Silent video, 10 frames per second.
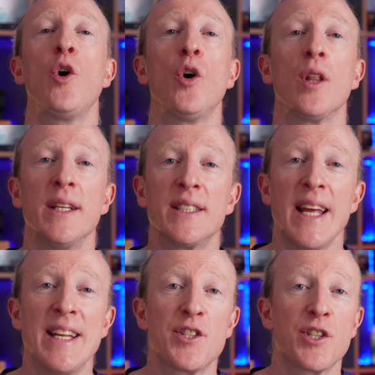all this,
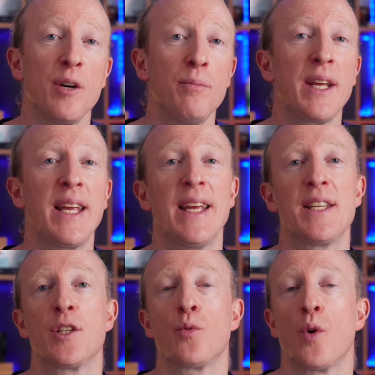in some
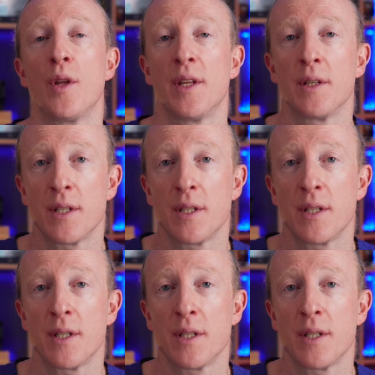cases where the